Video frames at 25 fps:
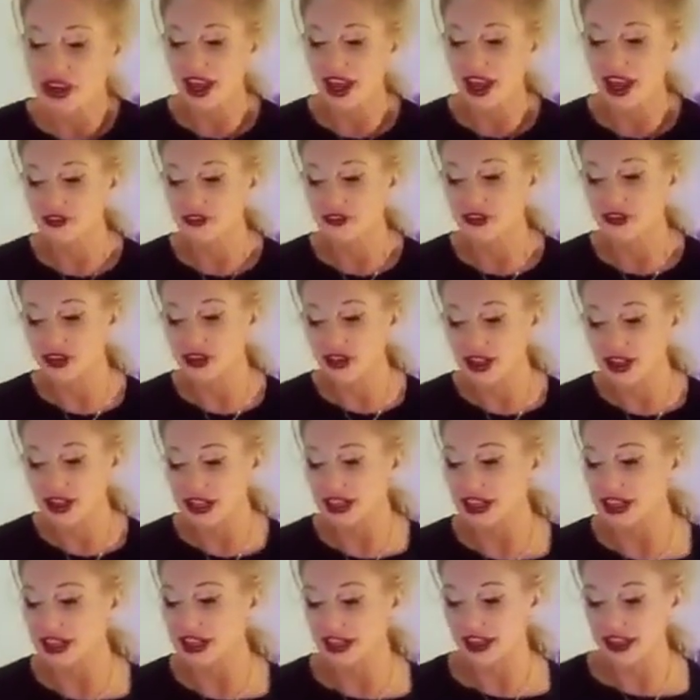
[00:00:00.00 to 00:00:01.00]
I feel like
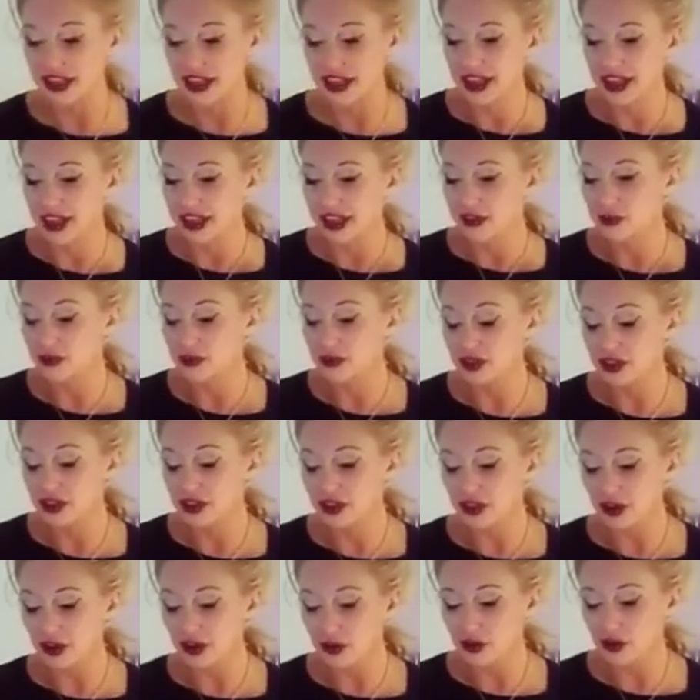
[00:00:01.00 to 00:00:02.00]
it,
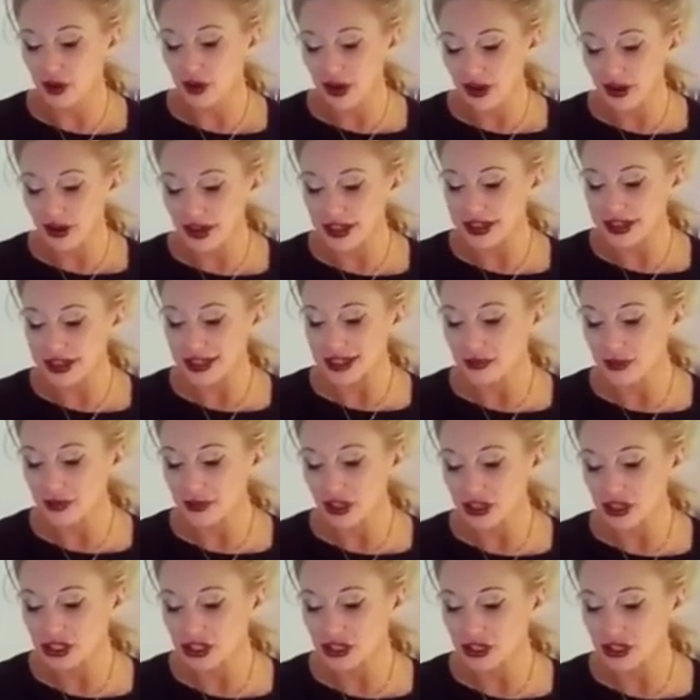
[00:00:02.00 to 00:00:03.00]
with Aquarius, I'm
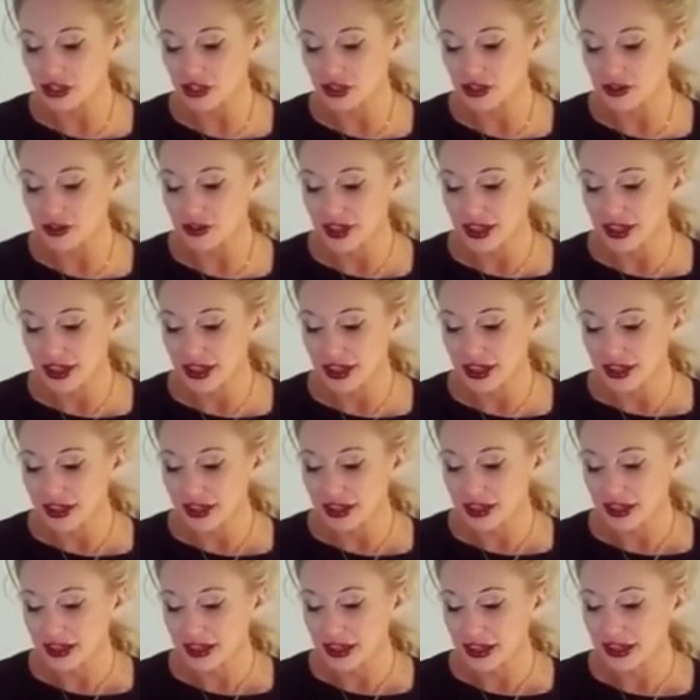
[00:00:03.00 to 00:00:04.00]
not sure,
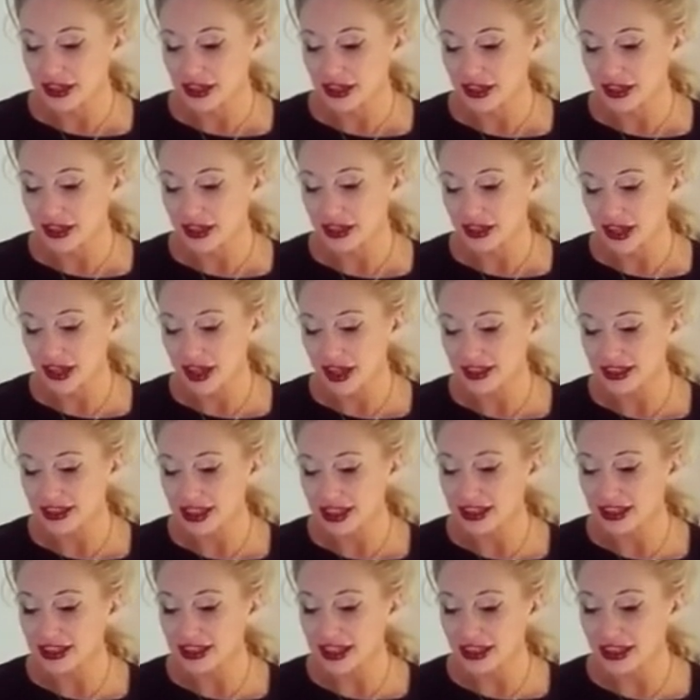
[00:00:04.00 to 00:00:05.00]
I
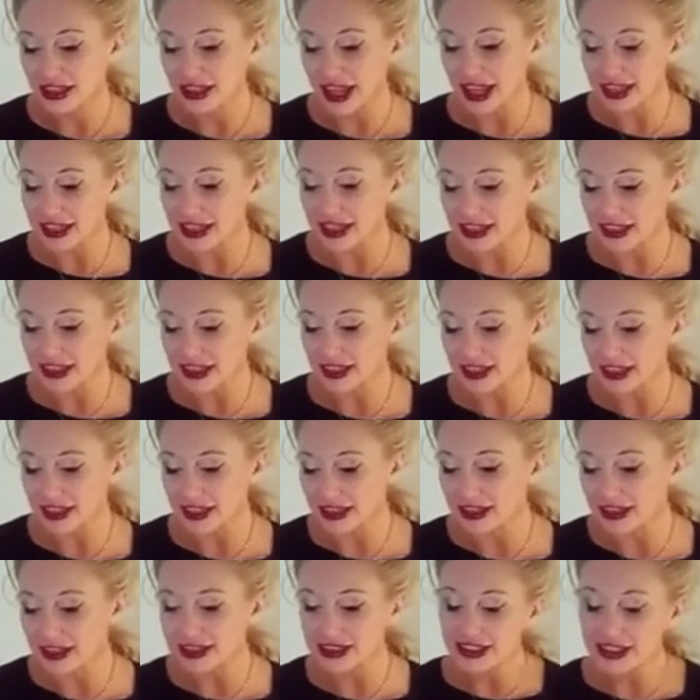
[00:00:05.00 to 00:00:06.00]
think they like it. I
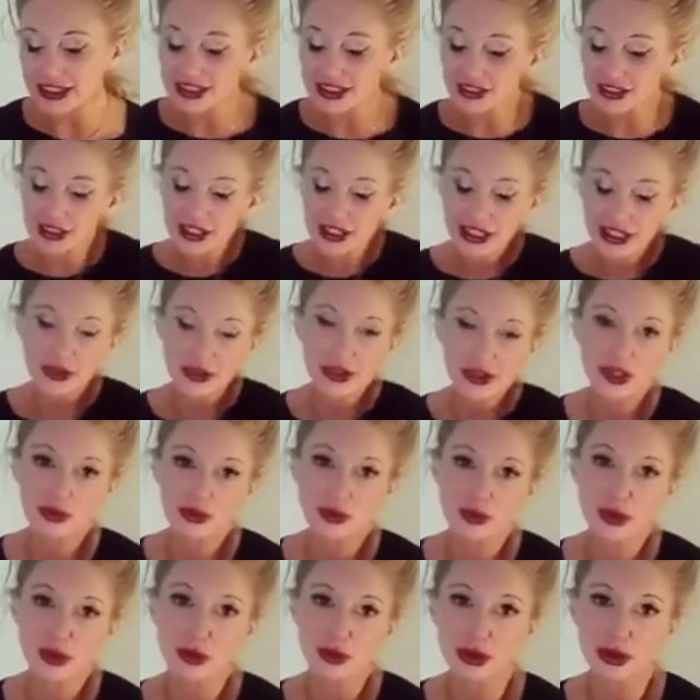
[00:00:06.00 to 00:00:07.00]
think, just look at how these
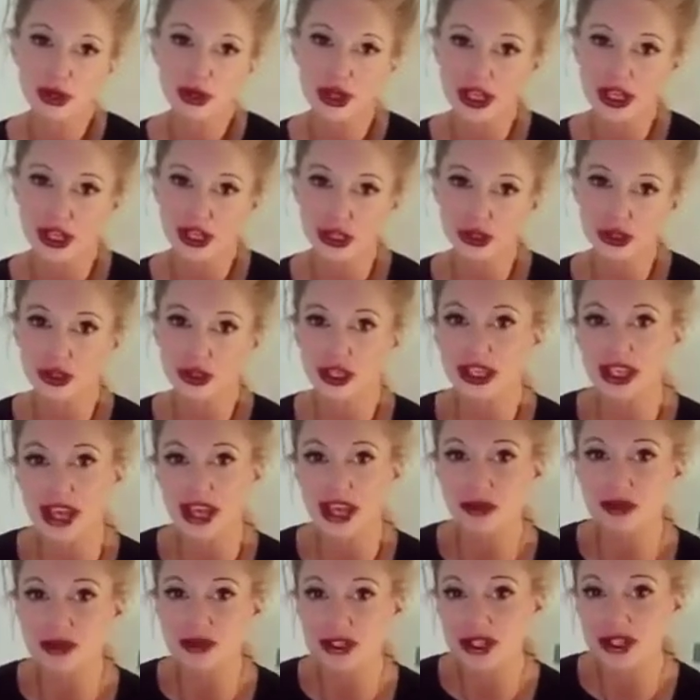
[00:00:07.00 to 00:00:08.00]
people are kind of looking
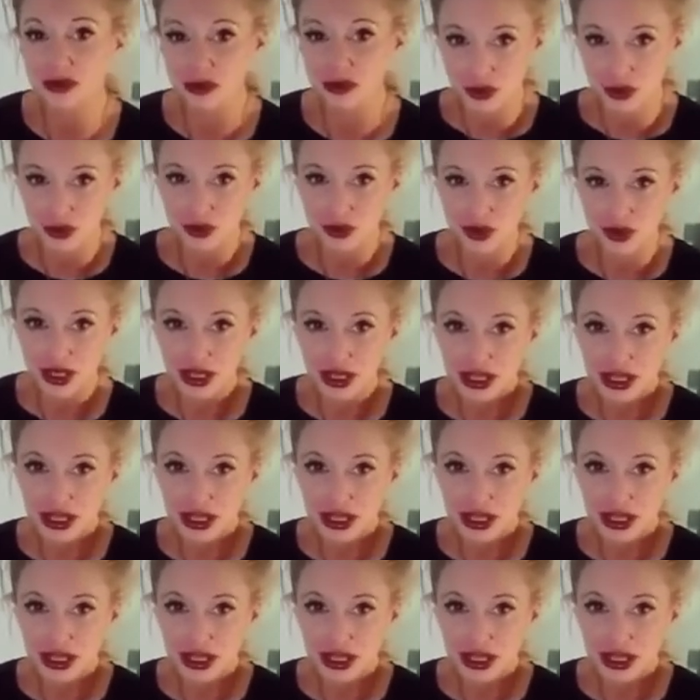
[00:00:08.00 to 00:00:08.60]
up to the moon